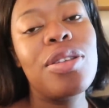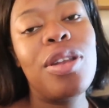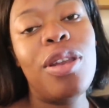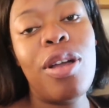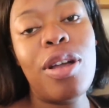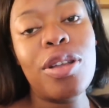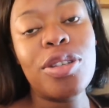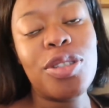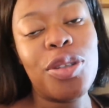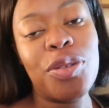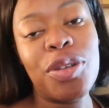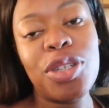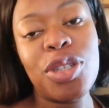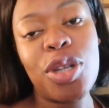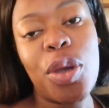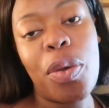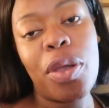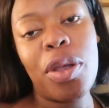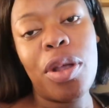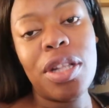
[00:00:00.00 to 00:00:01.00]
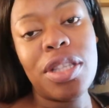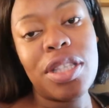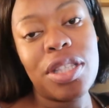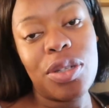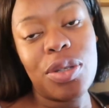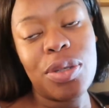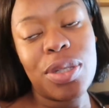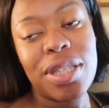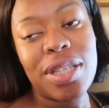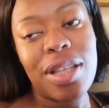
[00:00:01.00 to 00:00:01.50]
Long story short, we got to
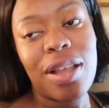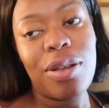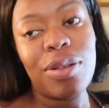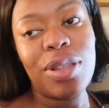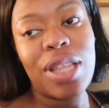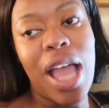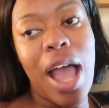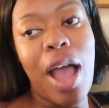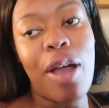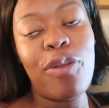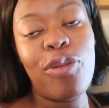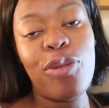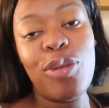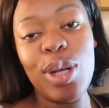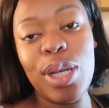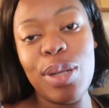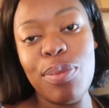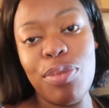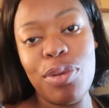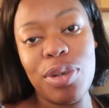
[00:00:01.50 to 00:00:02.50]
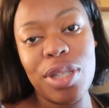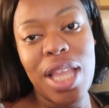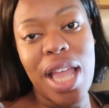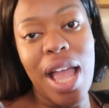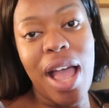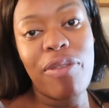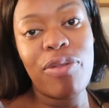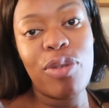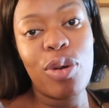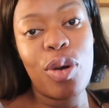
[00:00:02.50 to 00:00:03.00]
the hotel. They are fully booked. They
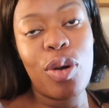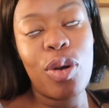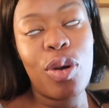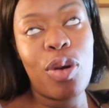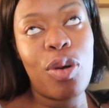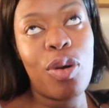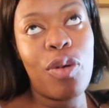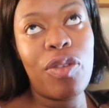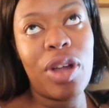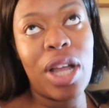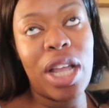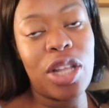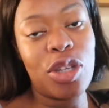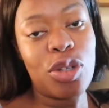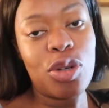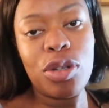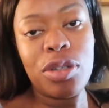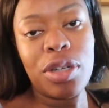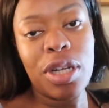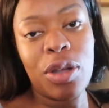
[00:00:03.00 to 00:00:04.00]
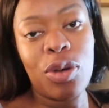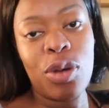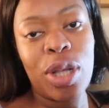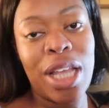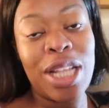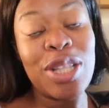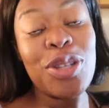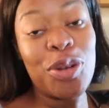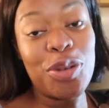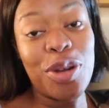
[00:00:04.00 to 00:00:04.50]
have over 800
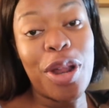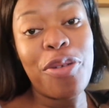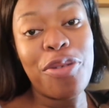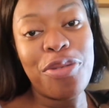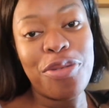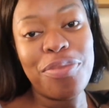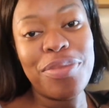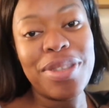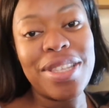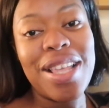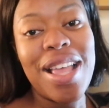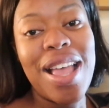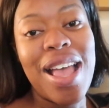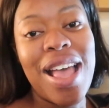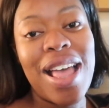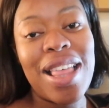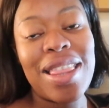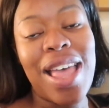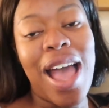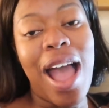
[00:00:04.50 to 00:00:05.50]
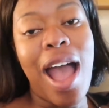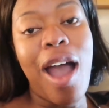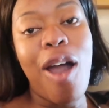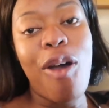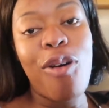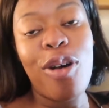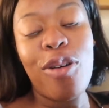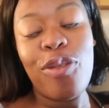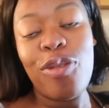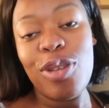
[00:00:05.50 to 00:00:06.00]
rooms that are
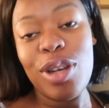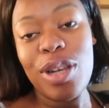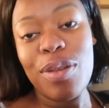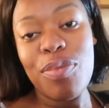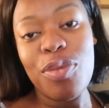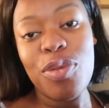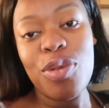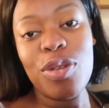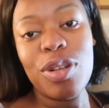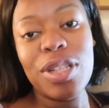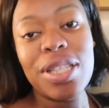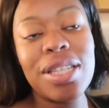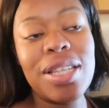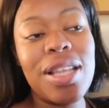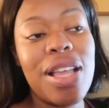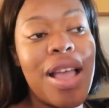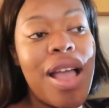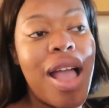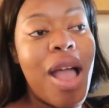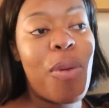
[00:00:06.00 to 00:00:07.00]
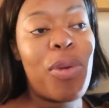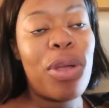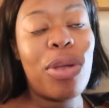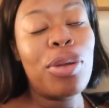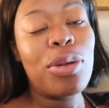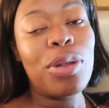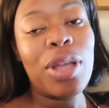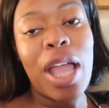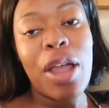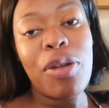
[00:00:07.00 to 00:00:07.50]
all fully booked. We
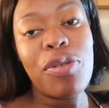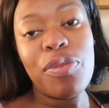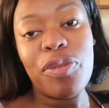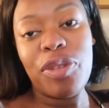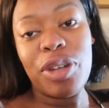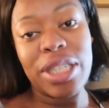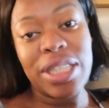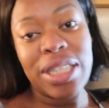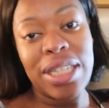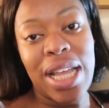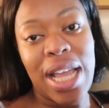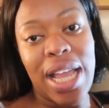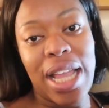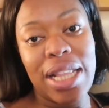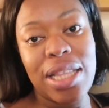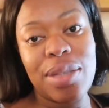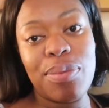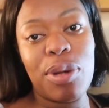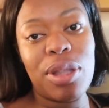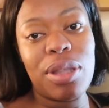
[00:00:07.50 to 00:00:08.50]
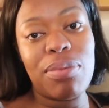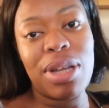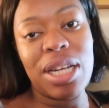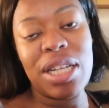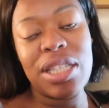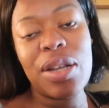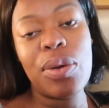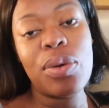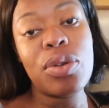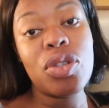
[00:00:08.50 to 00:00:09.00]
couldn't get a room for the night, but the
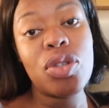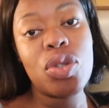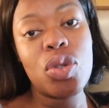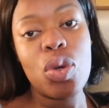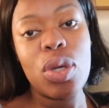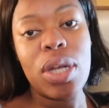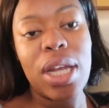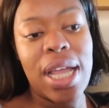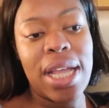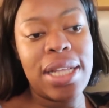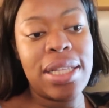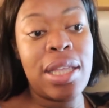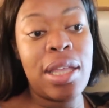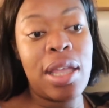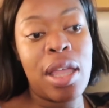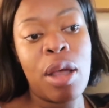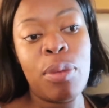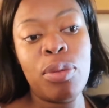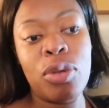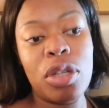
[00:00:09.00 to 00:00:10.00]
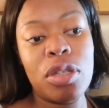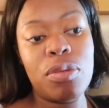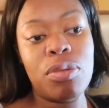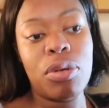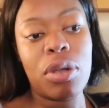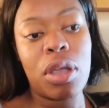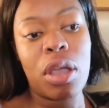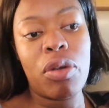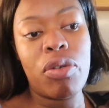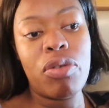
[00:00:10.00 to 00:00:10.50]
manager was so nice. He helped us
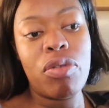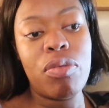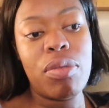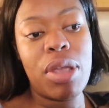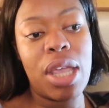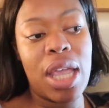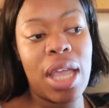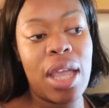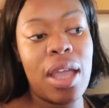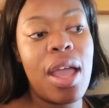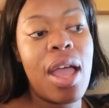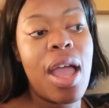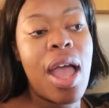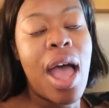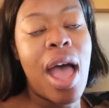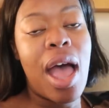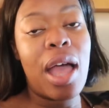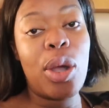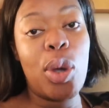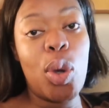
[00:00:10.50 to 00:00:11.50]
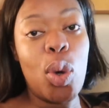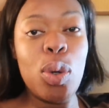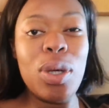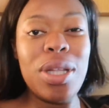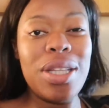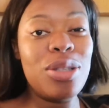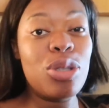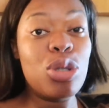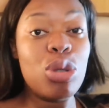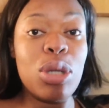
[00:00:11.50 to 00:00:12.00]
book a room here at
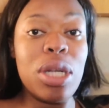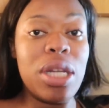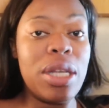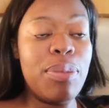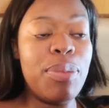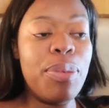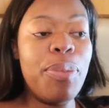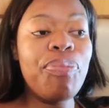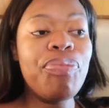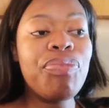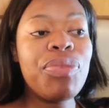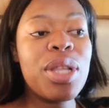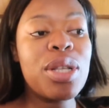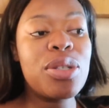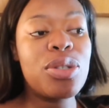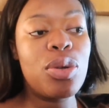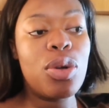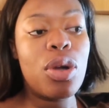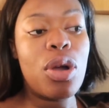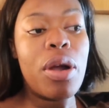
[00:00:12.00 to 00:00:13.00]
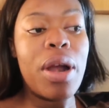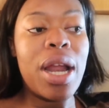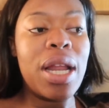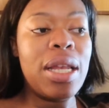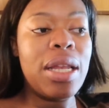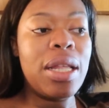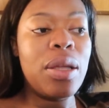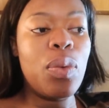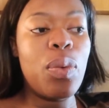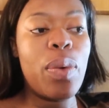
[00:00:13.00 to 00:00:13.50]
Golden Tulip. So
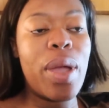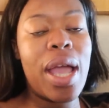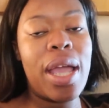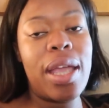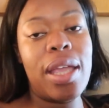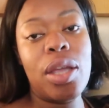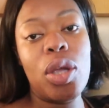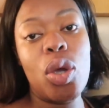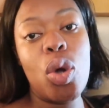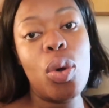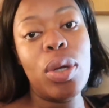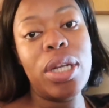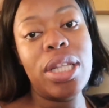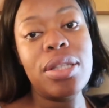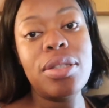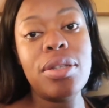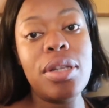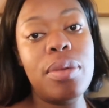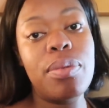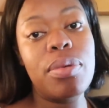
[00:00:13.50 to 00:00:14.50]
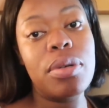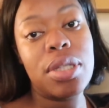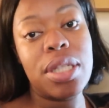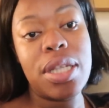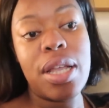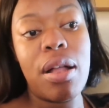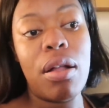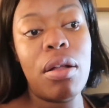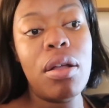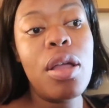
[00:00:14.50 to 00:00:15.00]
currently, we are in Golden Tulip
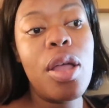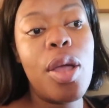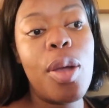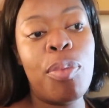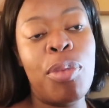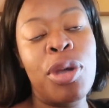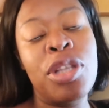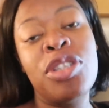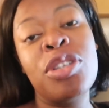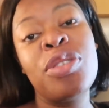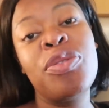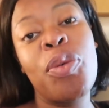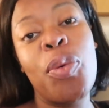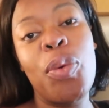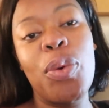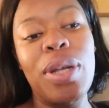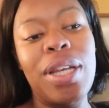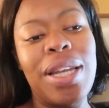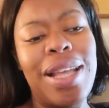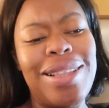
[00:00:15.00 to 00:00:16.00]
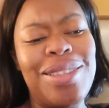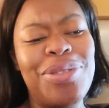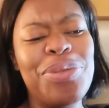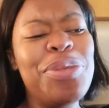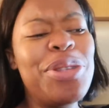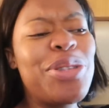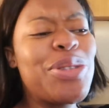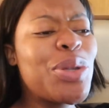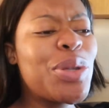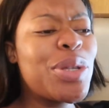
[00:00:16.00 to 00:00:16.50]
Hotel, but just for one night. The
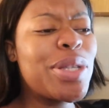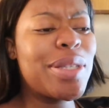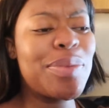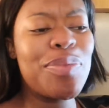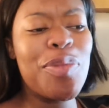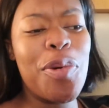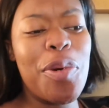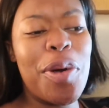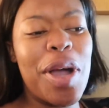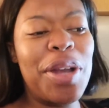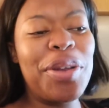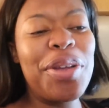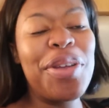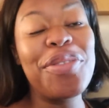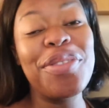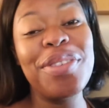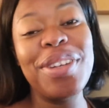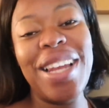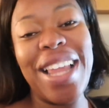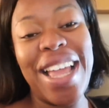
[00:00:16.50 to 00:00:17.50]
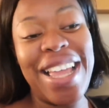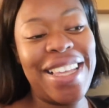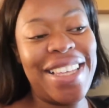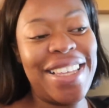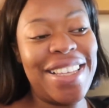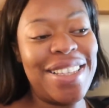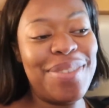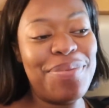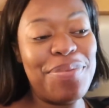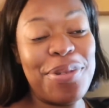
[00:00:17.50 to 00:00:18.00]
room is so small. I don't even
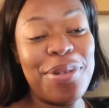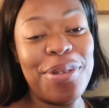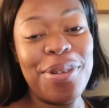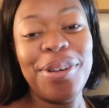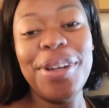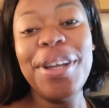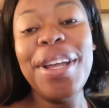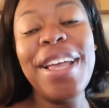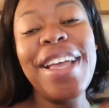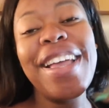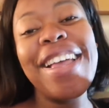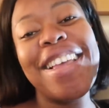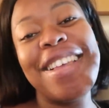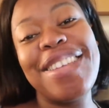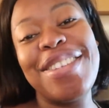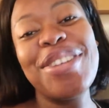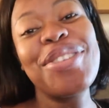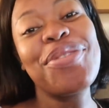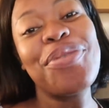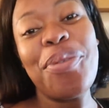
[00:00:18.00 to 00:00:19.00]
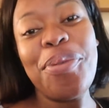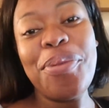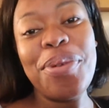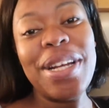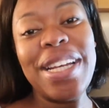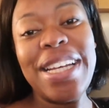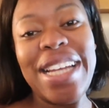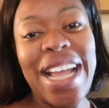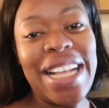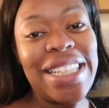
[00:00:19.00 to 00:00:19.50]
like it, but it's just for
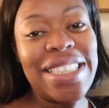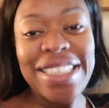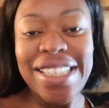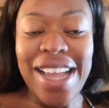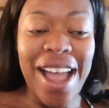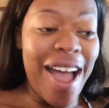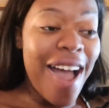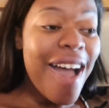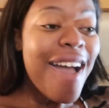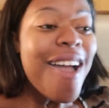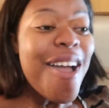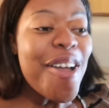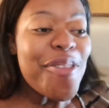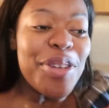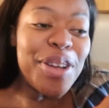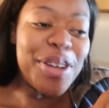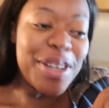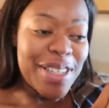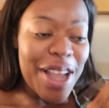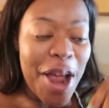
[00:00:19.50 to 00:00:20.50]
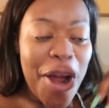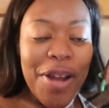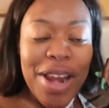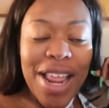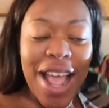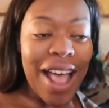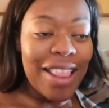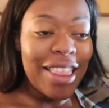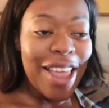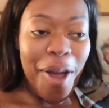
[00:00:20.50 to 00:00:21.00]
one night, Sha. Because I
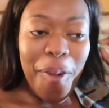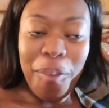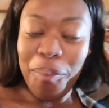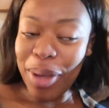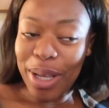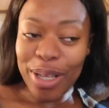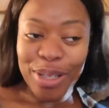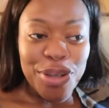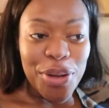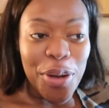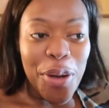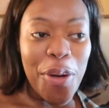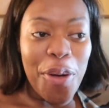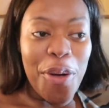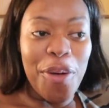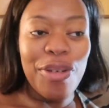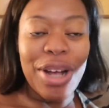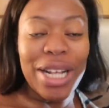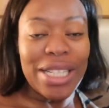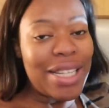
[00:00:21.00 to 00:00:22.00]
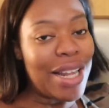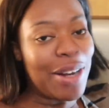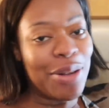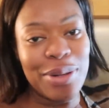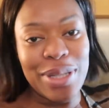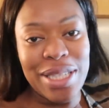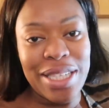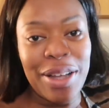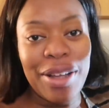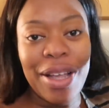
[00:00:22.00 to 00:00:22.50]
already had that picture of Atana
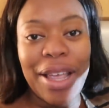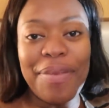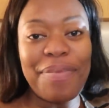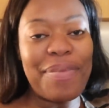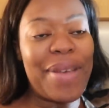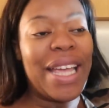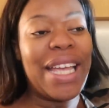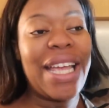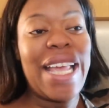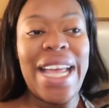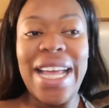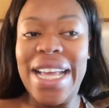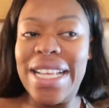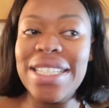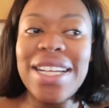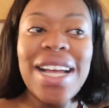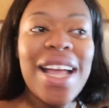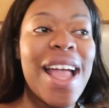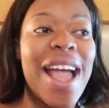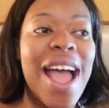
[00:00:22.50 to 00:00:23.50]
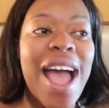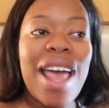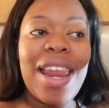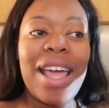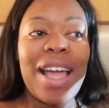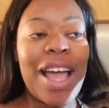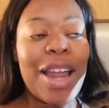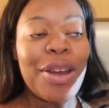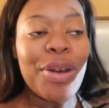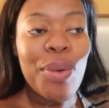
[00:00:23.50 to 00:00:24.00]
Hotel in my head, and
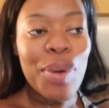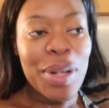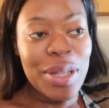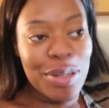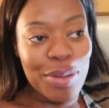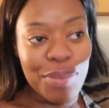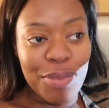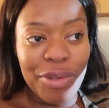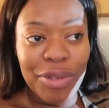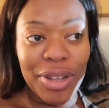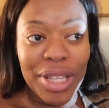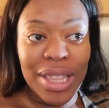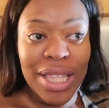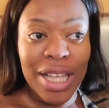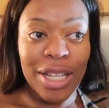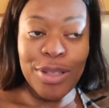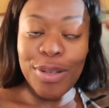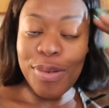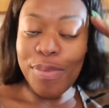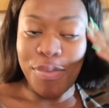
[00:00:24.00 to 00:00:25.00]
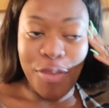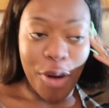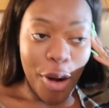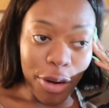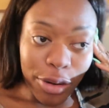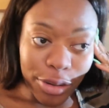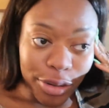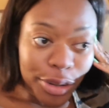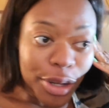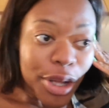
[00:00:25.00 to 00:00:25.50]
I cannot wait to move in there
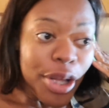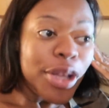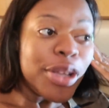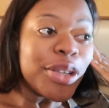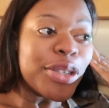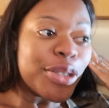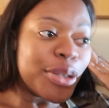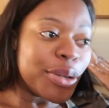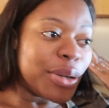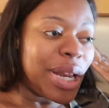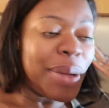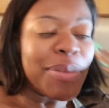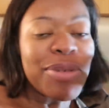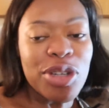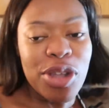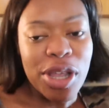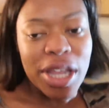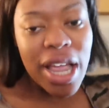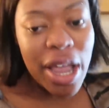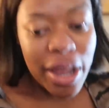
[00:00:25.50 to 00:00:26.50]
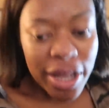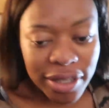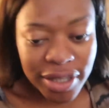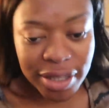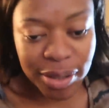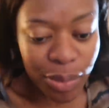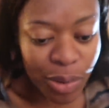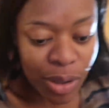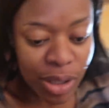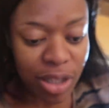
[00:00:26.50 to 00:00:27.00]
tomorrow. So let me show you
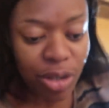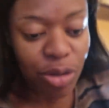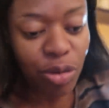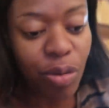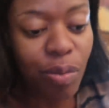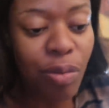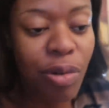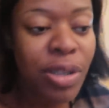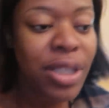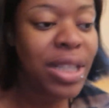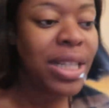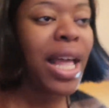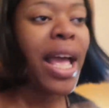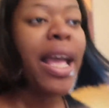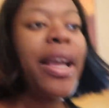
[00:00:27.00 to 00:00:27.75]
guys what this room looks